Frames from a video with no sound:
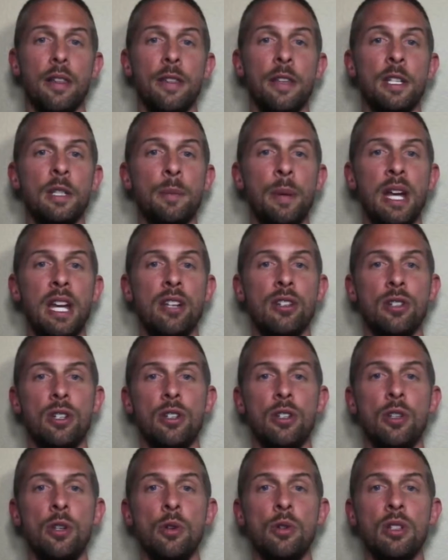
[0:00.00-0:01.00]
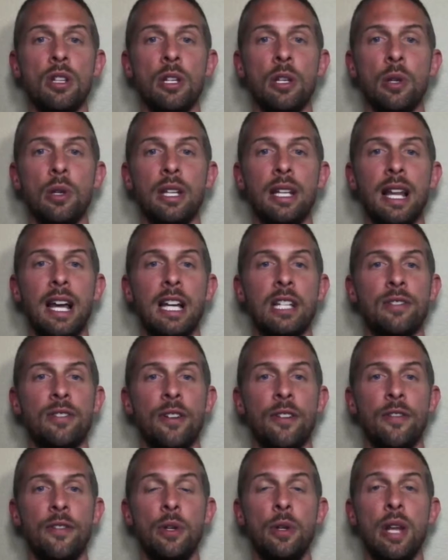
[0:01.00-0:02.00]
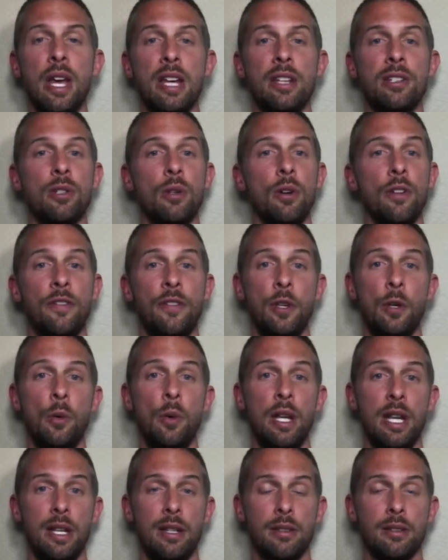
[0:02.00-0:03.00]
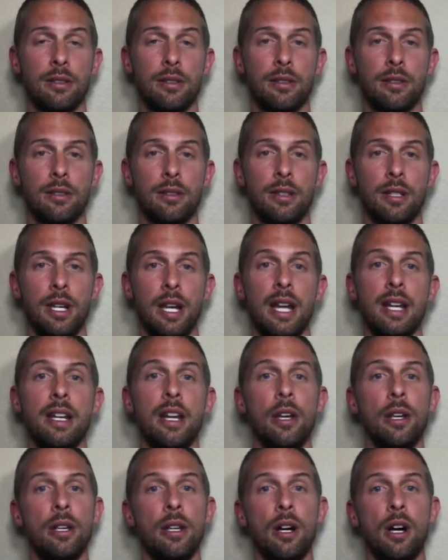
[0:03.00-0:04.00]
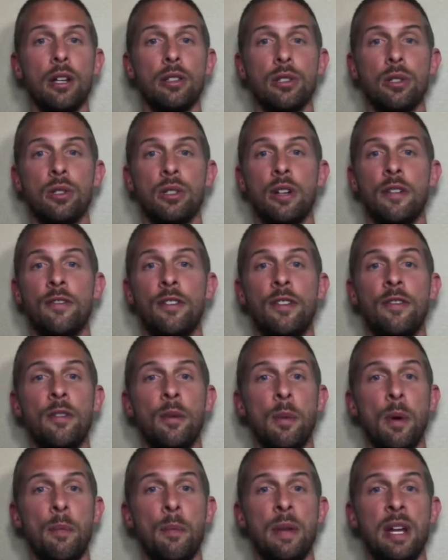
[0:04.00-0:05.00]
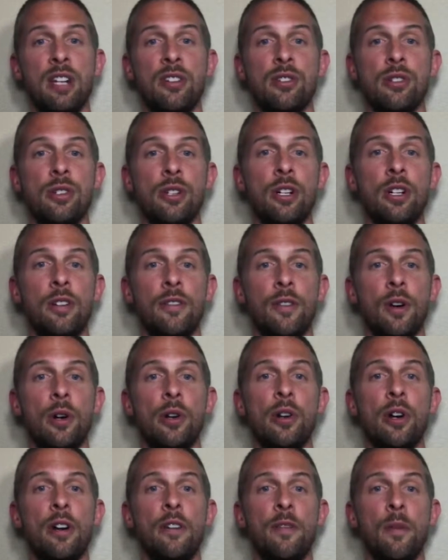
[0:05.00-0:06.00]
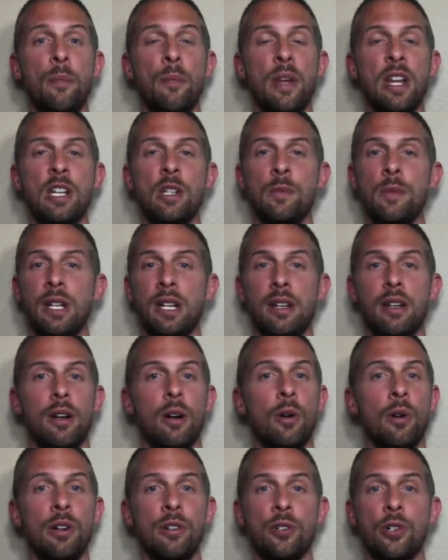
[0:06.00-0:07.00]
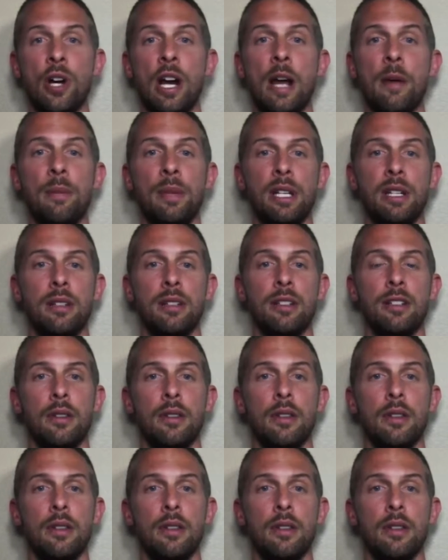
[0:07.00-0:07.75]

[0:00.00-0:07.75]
This pain should usually only last for a few days to a few weeks. And you can also suffer from a pinched nerve or nerve impingement or entrapment.